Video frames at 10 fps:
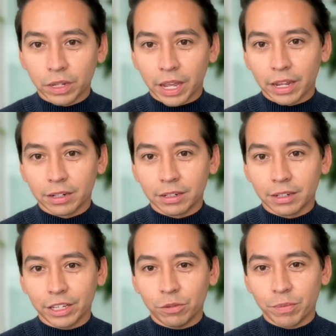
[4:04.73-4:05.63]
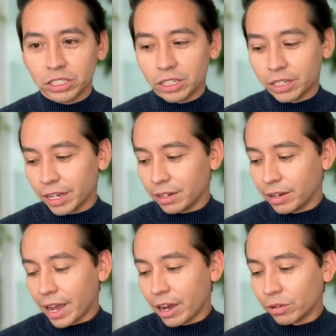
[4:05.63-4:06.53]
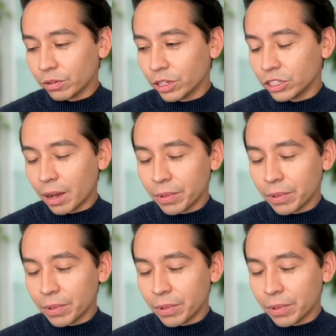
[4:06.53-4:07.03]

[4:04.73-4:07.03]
And like you mentioned, like now the job